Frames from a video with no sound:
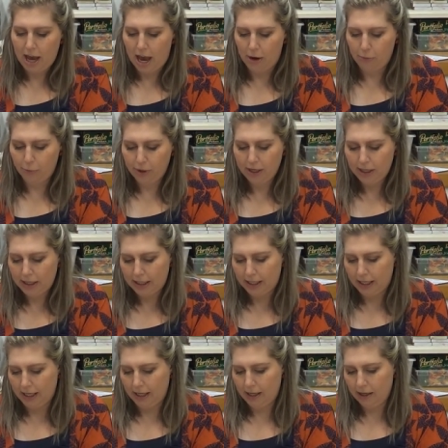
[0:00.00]
And
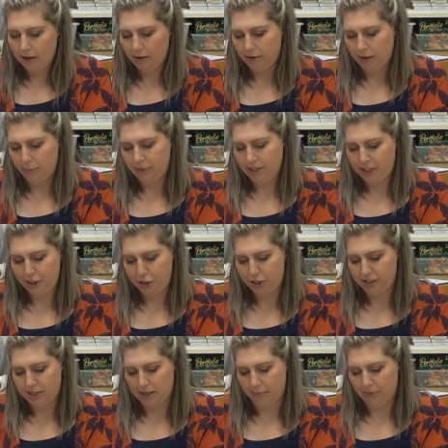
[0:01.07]
really, let me teach
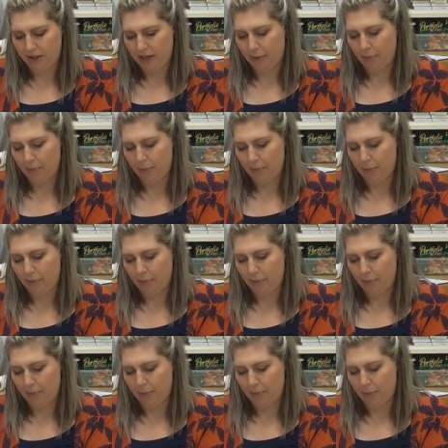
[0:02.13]
you something.